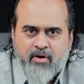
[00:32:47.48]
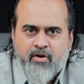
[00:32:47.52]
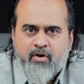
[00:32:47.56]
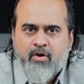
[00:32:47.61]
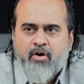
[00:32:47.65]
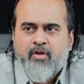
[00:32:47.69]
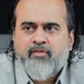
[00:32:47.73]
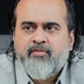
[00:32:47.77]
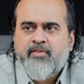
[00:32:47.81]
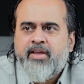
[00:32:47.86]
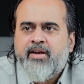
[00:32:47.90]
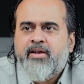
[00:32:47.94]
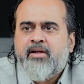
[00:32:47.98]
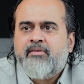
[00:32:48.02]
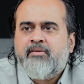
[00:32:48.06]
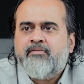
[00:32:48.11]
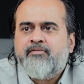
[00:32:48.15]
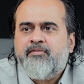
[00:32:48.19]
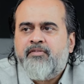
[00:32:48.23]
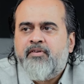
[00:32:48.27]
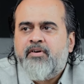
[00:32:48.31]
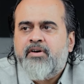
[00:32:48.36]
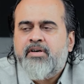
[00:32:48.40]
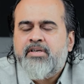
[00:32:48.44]
A lot of their
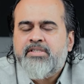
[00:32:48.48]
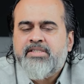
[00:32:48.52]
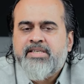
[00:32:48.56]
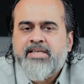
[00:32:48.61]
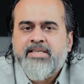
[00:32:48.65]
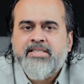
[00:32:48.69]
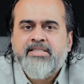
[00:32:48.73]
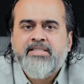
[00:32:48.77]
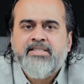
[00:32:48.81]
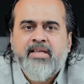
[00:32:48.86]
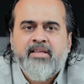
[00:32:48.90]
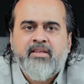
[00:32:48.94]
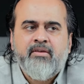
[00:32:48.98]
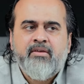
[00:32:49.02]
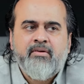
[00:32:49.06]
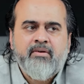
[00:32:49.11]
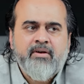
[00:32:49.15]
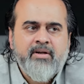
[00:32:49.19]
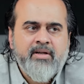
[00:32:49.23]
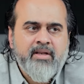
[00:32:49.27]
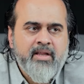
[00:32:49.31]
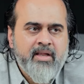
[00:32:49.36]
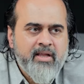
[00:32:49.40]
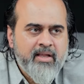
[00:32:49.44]
comforts and
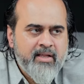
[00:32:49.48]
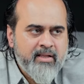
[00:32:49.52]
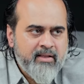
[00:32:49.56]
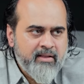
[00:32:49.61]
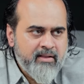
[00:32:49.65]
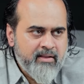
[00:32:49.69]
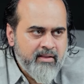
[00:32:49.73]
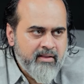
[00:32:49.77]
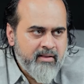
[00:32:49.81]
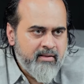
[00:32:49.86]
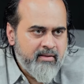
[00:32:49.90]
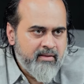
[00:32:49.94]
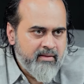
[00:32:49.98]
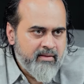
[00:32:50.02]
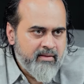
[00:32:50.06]
security